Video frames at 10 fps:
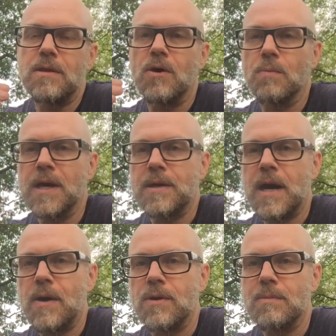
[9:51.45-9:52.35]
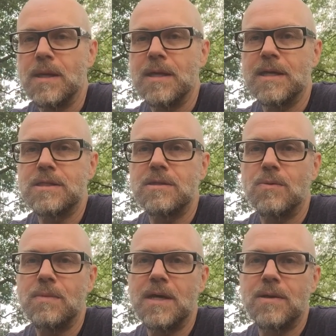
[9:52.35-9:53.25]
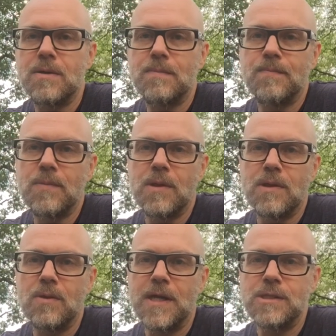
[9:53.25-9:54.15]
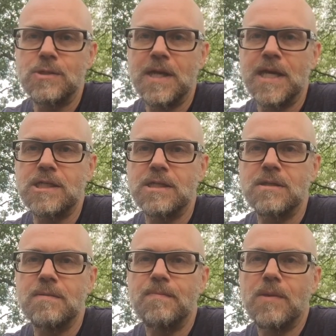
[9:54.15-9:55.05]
no matter how you mean it, no matter your intonation,